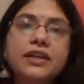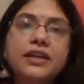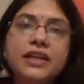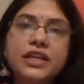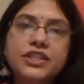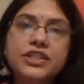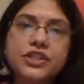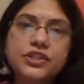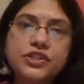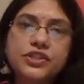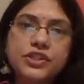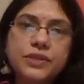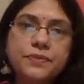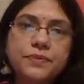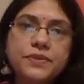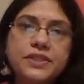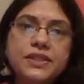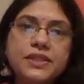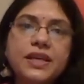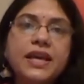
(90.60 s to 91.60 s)

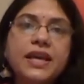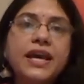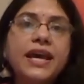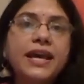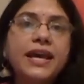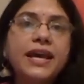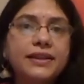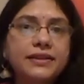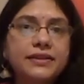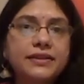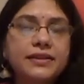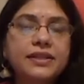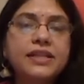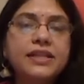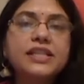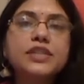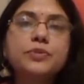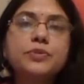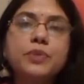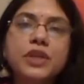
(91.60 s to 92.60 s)
relationships, health,
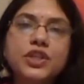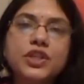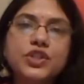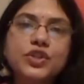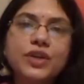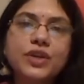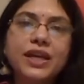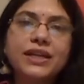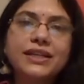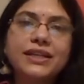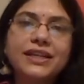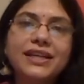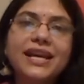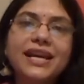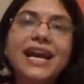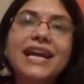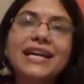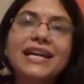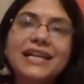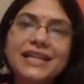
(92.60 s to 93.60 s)
spirituality,
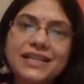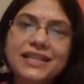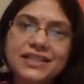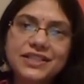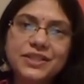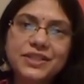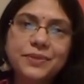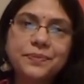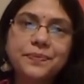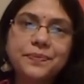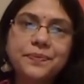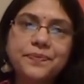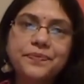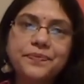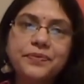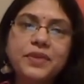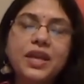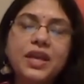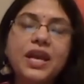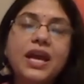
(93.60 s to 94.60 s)
and leadership.
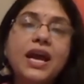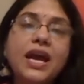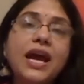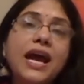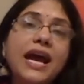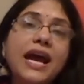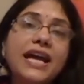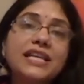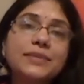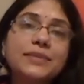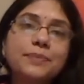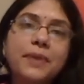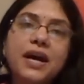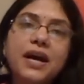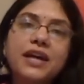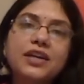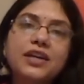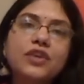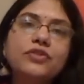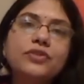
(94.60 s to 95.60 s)
As
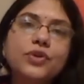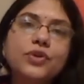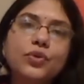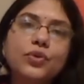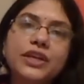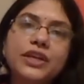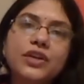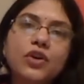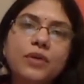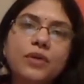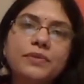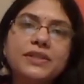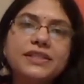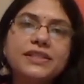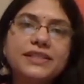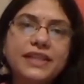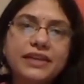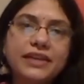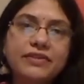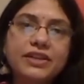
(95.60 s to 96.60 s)
part of Tony
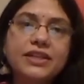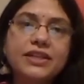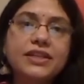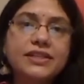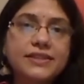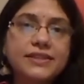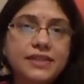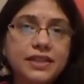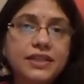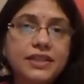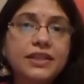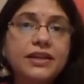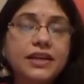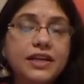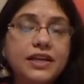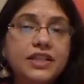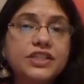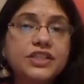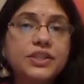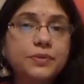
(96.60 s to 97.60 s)
Robbins' event senior
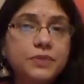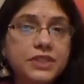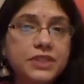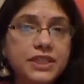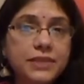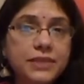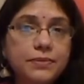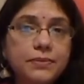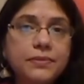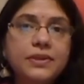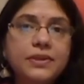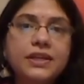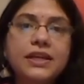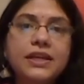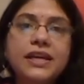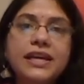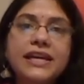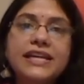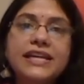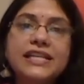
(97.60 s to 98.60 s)
leadership team,
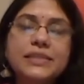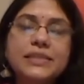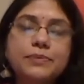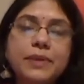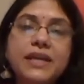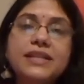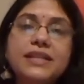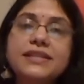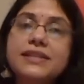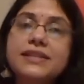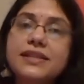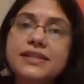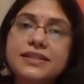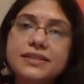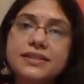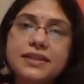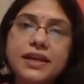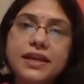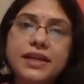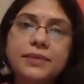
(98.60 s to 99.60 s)
he spends his
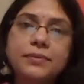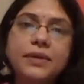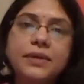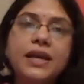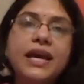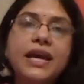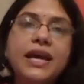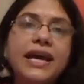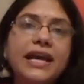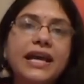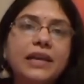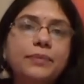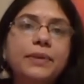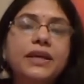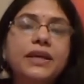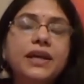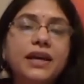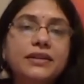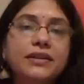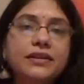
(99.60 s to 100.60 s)
time
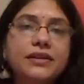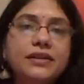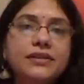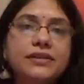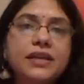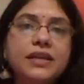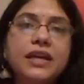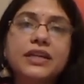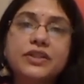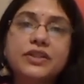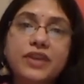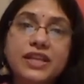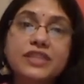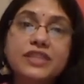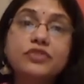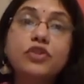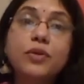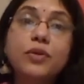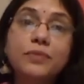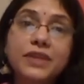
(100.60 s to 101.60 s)
helping others
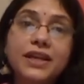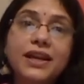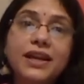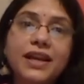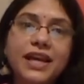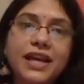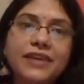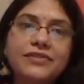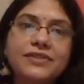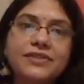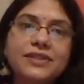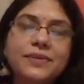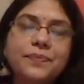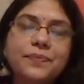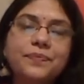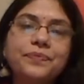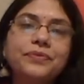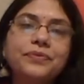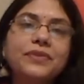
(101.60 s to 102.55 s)
transform their lives.